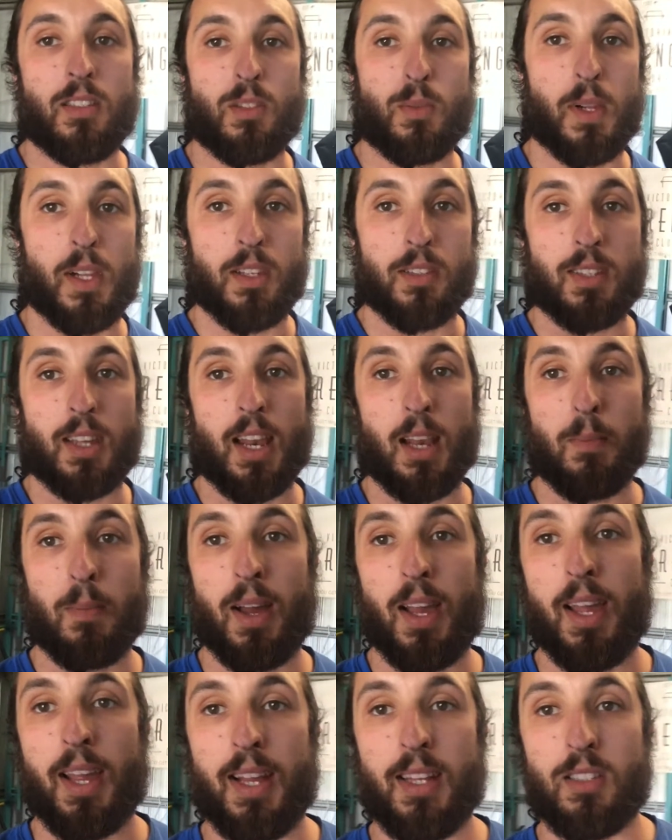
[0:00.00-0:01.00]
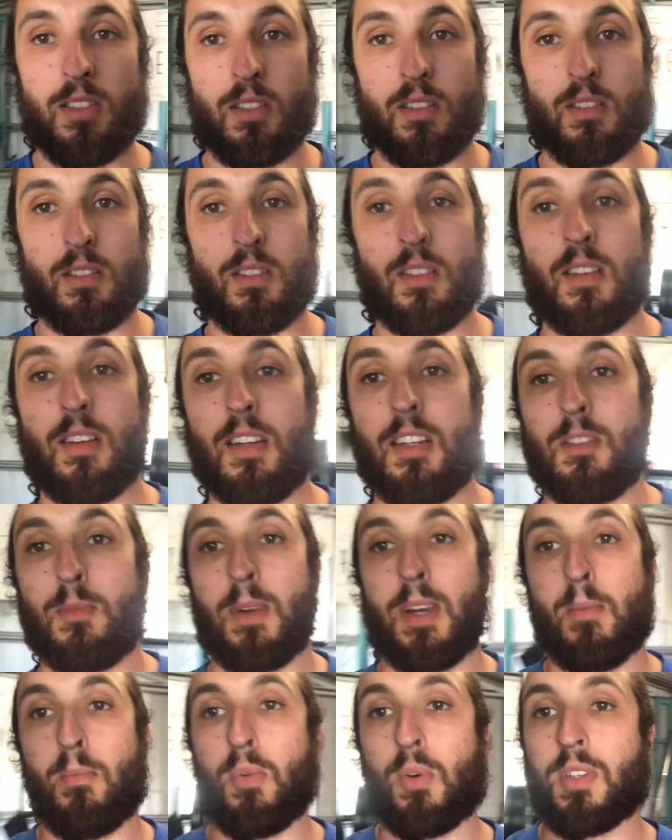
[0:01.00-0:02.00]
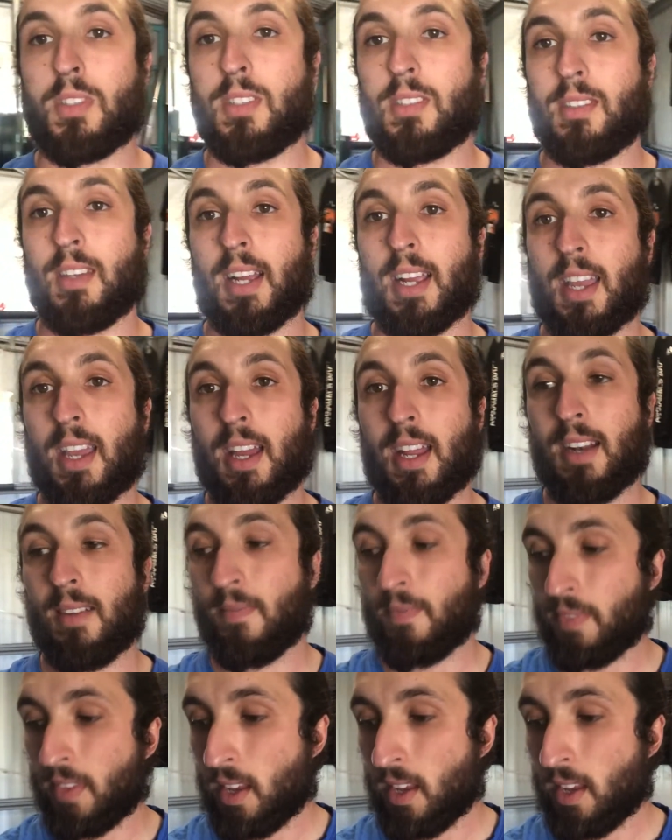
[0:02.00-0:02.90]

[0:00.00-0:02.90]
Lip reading: as well as getting my hands on as many books as I can.